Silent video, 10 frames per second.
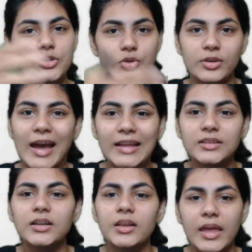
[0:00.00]
to
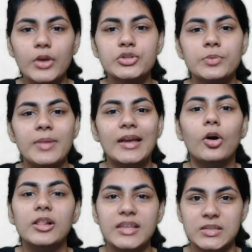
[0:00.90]
gather, they used to make
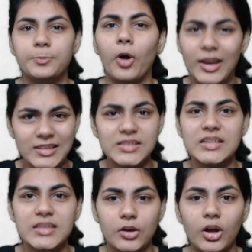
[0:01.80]
all these
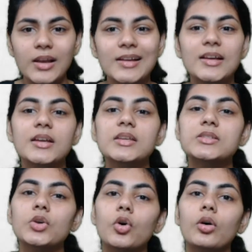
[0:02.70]
policies and all.
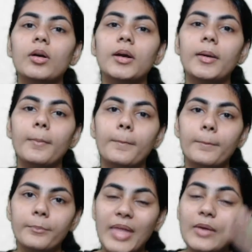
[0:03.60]
So
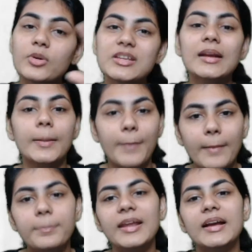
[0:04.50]
that was a
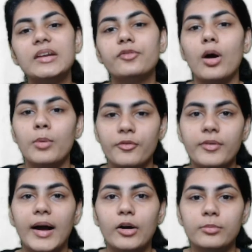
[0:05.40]
republican form of
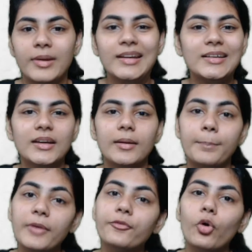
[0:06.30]
government
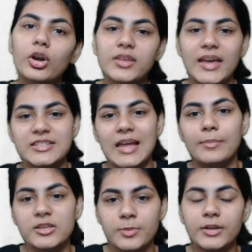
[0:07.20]
before the
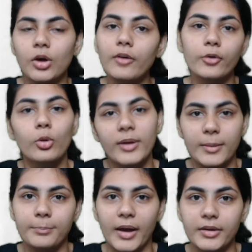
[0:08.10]
establishment of Roman
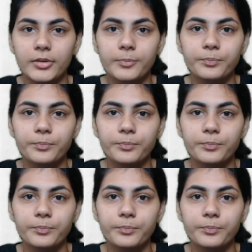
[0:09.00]
Empire,